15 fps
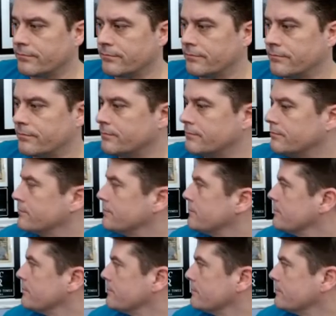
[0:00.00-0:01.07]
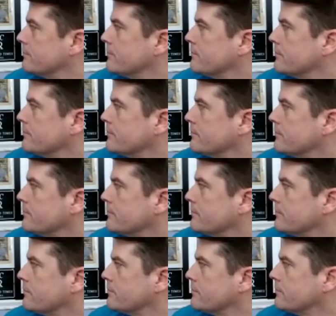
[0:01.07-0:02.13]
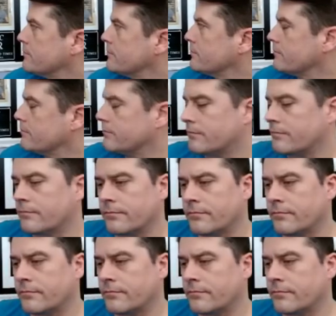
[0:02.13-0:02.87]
(silent)